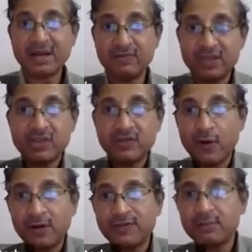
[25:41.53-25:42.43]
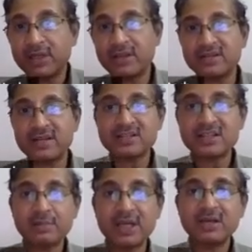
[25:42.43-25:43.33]
and which evolved from the recent
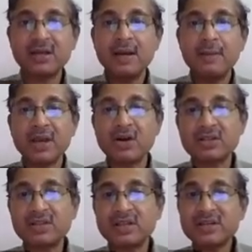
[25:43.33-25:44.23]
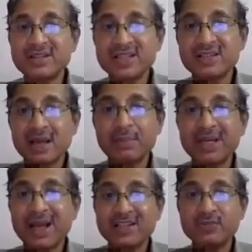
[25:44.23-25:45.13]
summit, because the recent summit
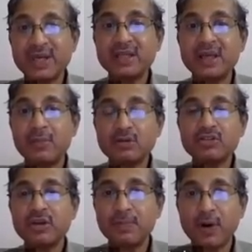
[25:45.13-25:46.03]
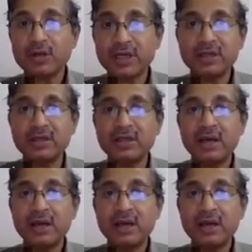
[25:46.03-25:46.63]
has been the most important